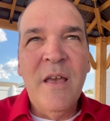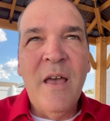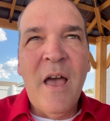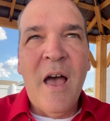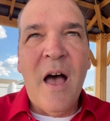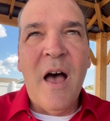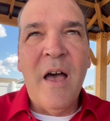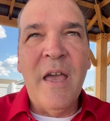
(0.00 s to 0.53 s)

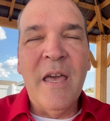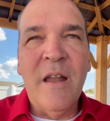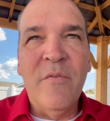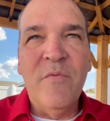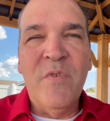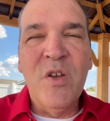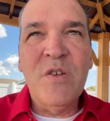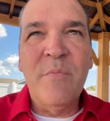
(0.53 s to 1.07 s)
and I
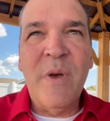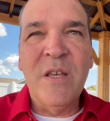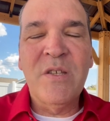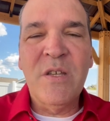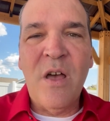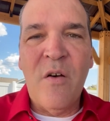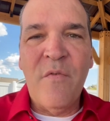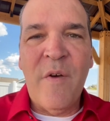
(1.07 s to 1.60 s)
envisioned
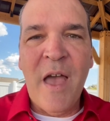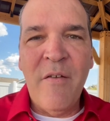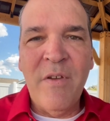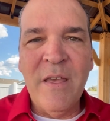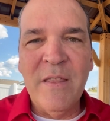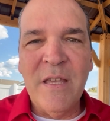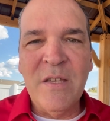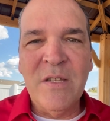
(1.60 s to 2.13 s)
myself
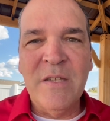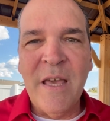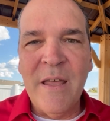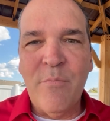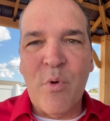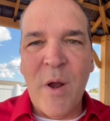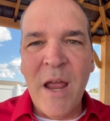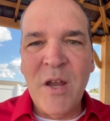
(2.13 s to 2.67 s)
having these
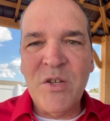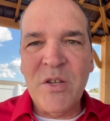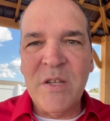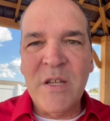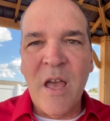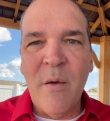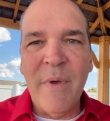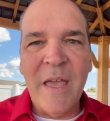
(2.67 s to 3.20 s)
dead
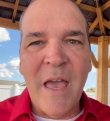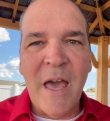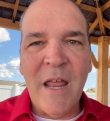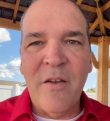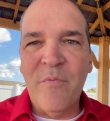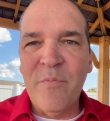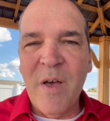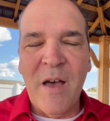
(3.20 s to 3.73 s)
branches coming out
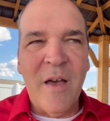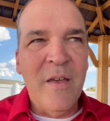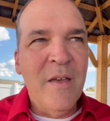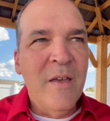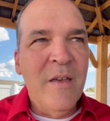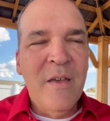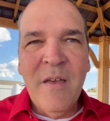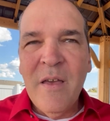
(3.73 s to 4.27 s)

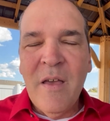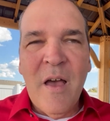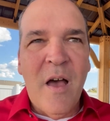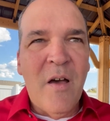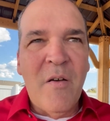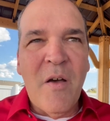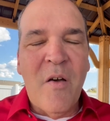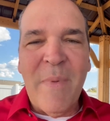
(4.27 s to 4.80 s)

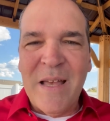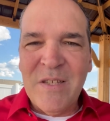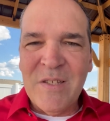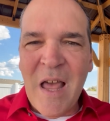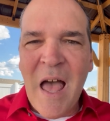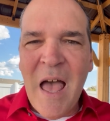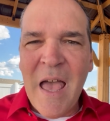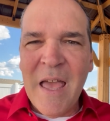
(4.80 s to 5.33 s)
of my
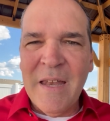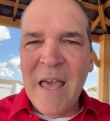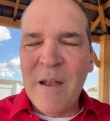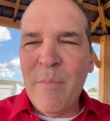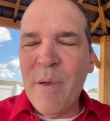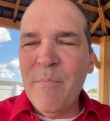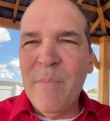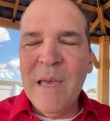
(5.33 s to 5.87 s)
side and out
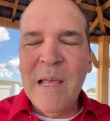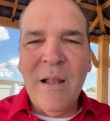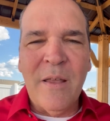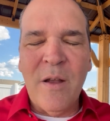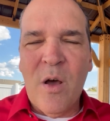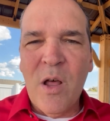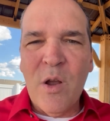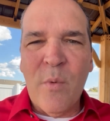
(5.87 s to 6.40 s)
of my middle
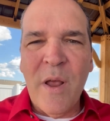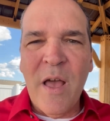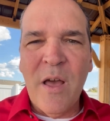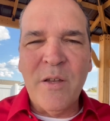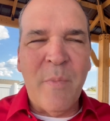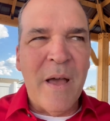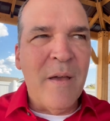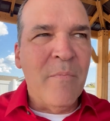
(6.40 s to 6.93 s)
and all
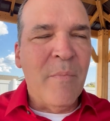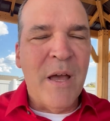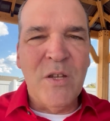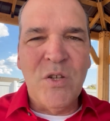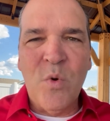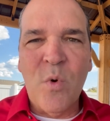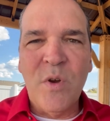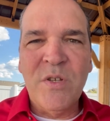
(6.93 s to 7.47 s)
around my
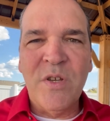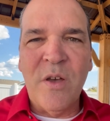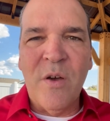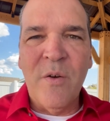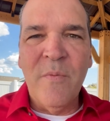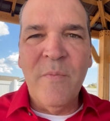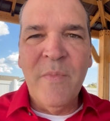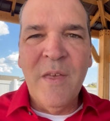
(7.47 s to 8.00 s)

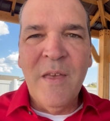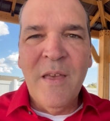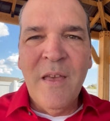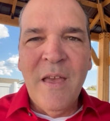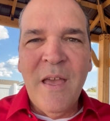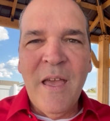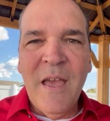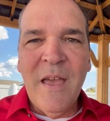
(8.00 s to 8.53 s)
torso.
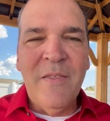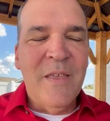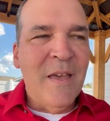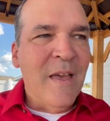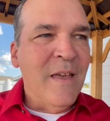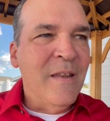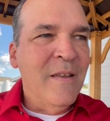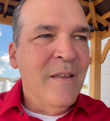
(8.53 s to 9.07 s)
And
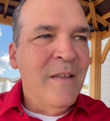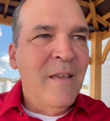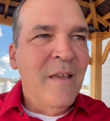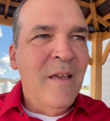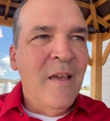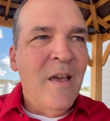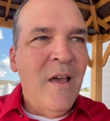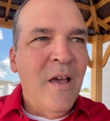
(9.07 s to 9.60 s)
then
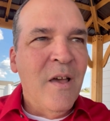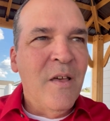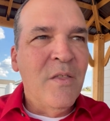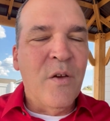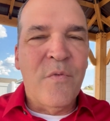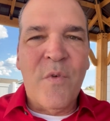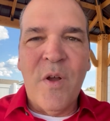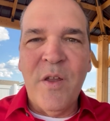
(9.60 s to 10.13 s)

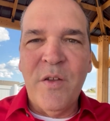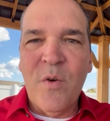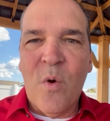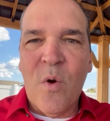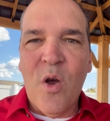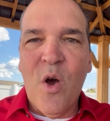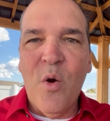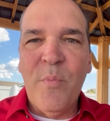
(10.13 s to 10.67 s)
the front
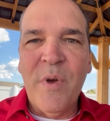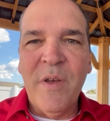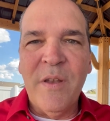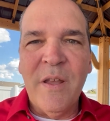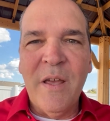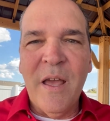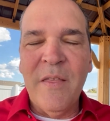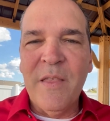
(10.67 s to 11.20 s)
door
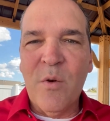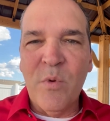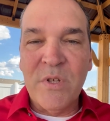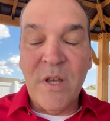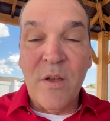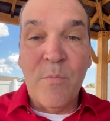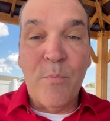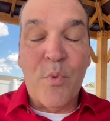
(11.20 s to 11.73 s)
opened and there was
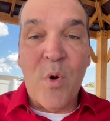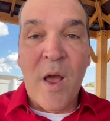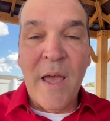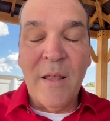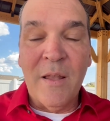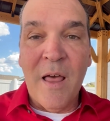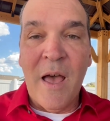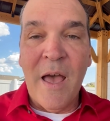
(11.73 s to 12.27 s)
a
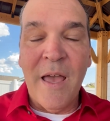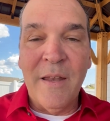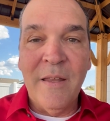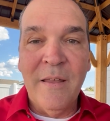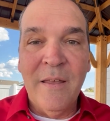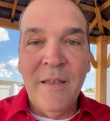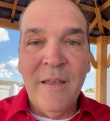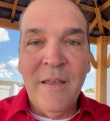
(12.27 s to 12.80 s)
bright light,
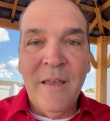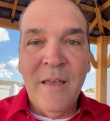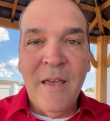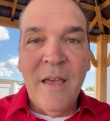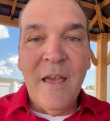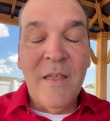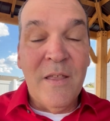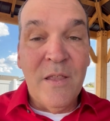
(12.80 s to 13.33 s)

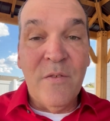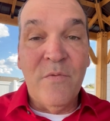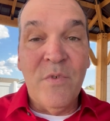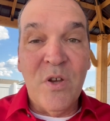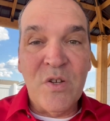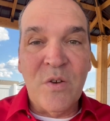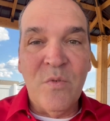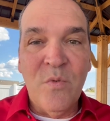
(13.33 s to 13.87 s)
and then the
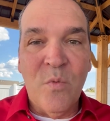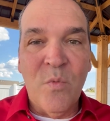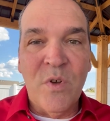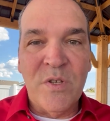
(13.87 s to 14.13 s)
vision was